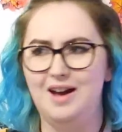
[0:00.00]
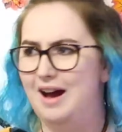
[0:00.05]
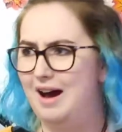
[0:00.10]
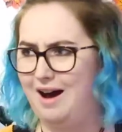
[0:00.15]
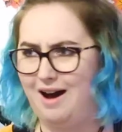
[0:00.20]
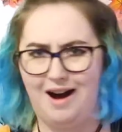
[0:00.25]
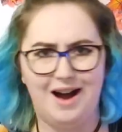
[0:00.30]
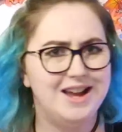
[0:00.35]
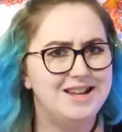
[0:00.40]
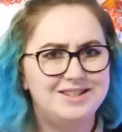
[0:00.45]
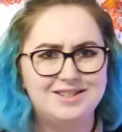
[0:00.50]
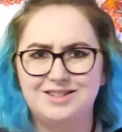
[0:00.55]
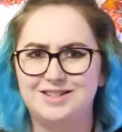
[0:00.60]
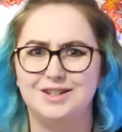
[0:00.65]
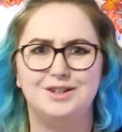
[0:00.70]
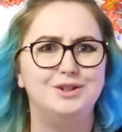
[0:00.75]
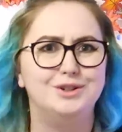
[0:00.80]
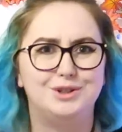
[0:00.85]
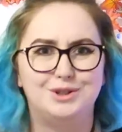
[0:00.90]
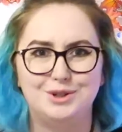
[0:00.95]
I
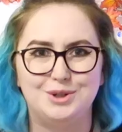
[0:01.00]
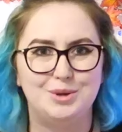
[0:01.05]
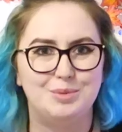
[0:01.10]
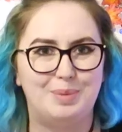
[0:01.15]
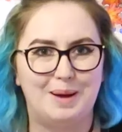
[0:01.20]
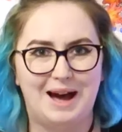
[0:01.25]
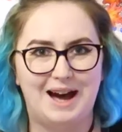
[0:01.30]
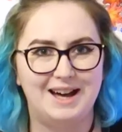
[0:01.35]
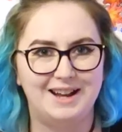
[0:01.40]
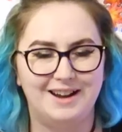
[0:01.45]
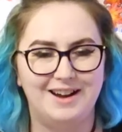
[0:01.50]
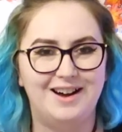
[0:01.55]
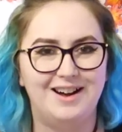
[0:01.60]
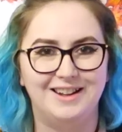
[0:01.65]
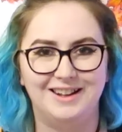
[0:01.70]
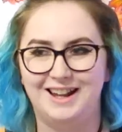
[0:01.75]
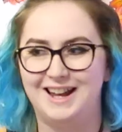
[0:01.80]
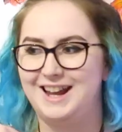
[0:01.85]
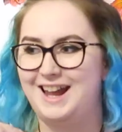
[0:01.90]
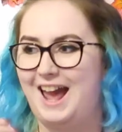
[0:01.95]
still do bad
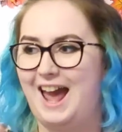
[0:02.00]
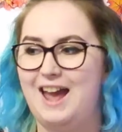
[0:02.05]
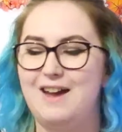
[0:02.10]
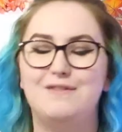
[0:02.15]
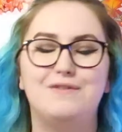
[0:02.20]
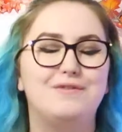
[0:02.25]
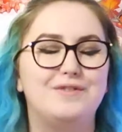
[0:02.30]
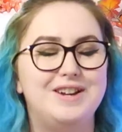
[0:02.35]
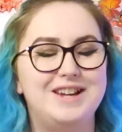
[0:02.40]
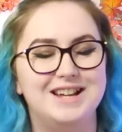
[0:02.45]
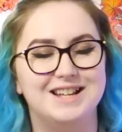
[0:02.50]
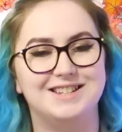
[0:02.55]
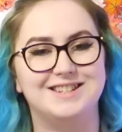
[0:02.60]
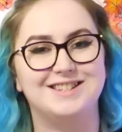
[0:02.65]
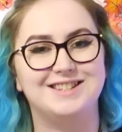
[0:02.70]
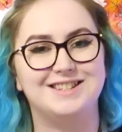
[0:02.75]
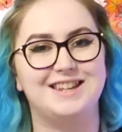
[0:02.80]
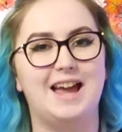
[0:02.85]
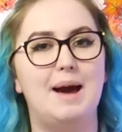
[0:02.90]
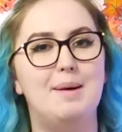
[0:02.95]
art. Like every
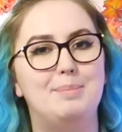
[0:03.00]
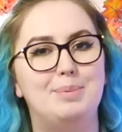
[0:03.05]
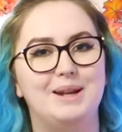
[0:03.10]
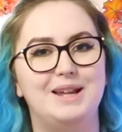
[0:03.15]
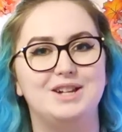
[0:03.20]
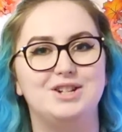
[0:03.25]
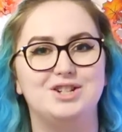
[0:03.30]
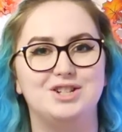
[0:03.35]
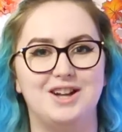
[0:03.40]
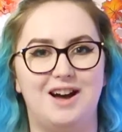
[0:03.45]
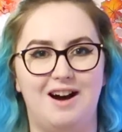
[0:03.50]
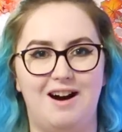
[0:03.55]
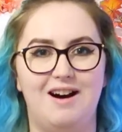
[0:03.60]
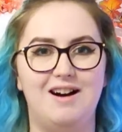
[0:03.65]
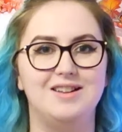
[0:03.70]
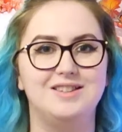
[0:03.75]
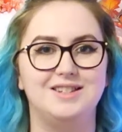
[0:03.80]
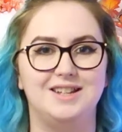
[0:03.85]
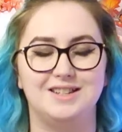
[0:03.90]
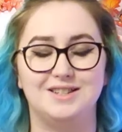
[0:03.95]
established
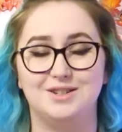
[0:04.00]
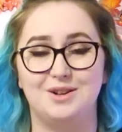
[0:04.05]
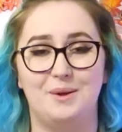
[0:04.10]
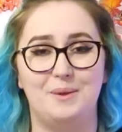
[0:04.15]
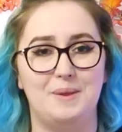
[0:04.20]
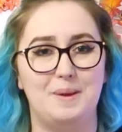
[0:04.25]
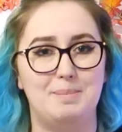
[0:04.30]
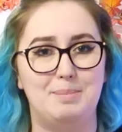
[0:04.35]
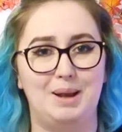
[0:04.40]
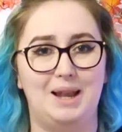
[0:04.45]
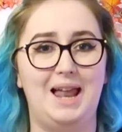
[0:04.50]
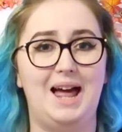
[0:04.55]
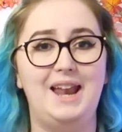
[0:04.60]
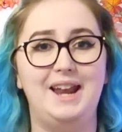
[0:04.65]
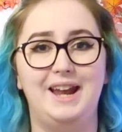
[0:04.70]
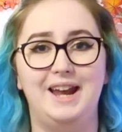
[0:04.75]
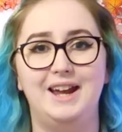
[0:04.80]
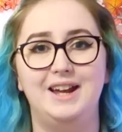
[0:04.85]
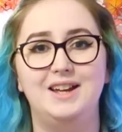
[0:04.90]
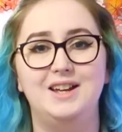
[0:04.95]
artist on the
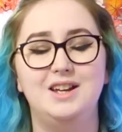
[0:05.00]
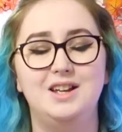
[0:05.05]
planet